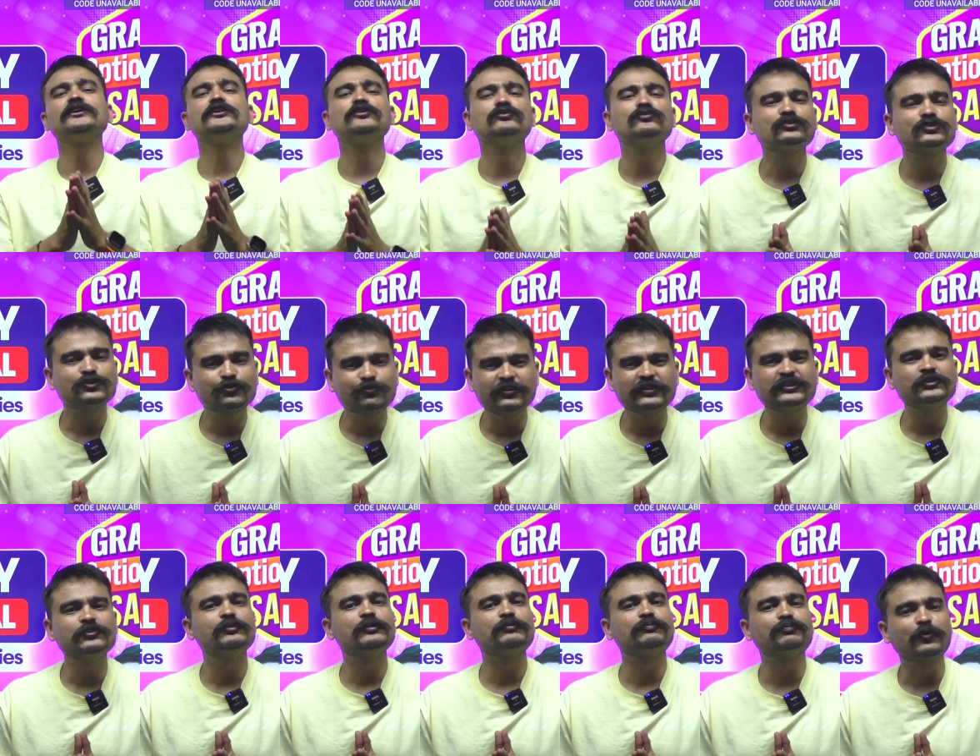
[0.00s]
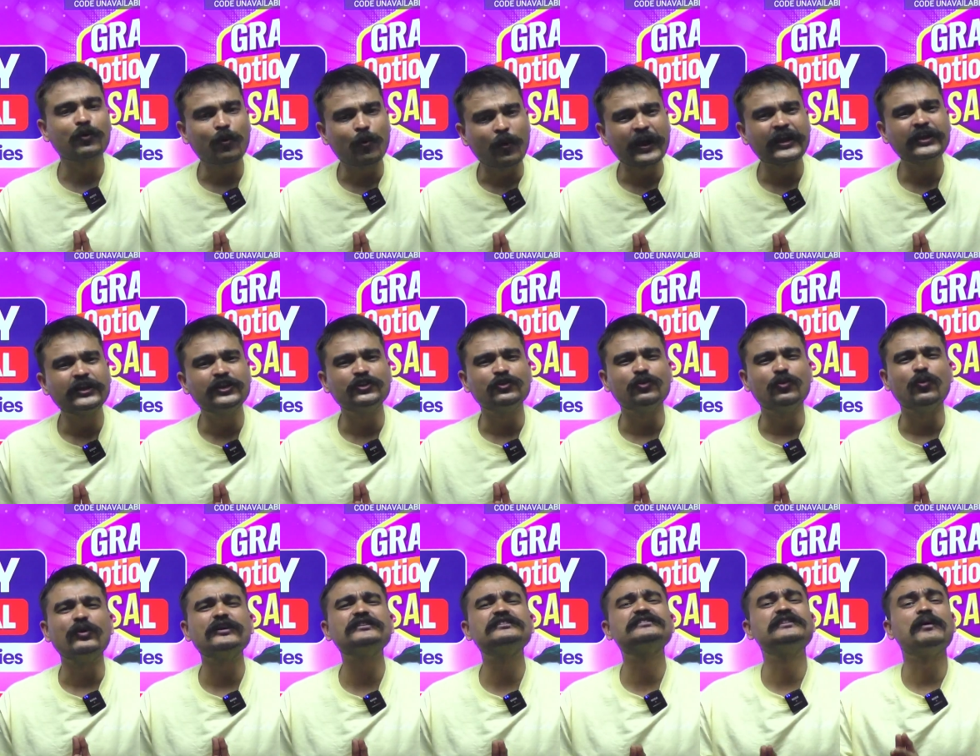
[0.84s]
notes which we provide
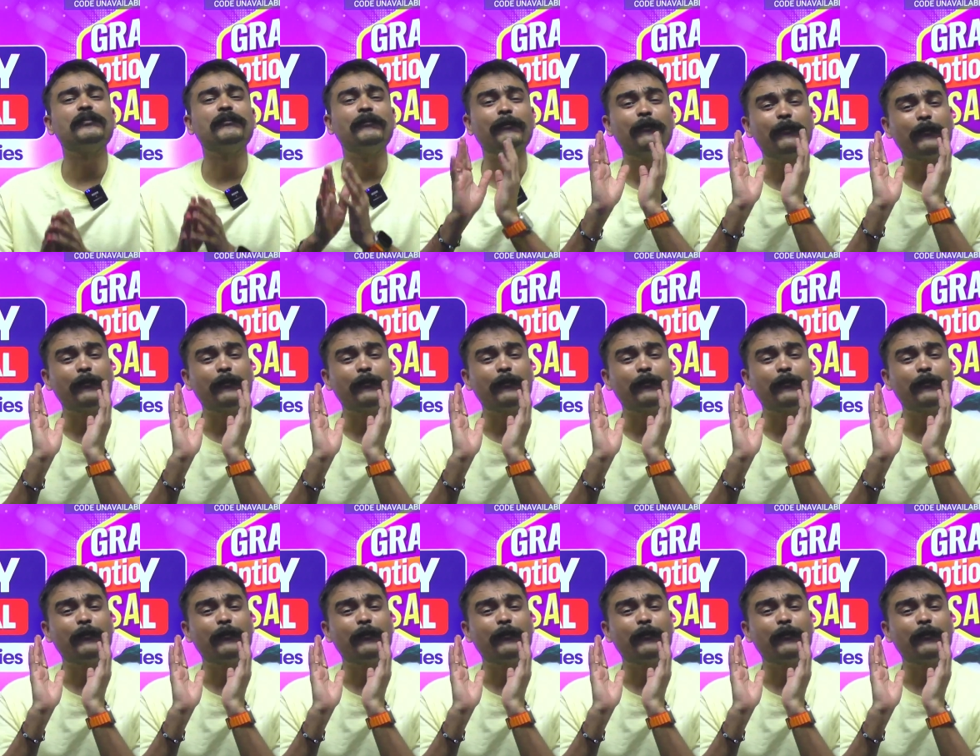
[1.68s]
you is the